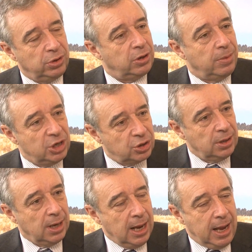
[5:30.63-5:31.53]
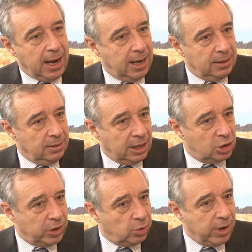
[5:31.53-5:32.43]
the Commission. And
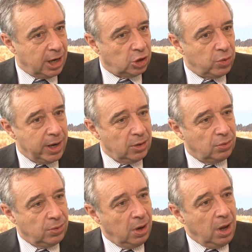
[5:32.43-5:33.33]
that's what we are trying to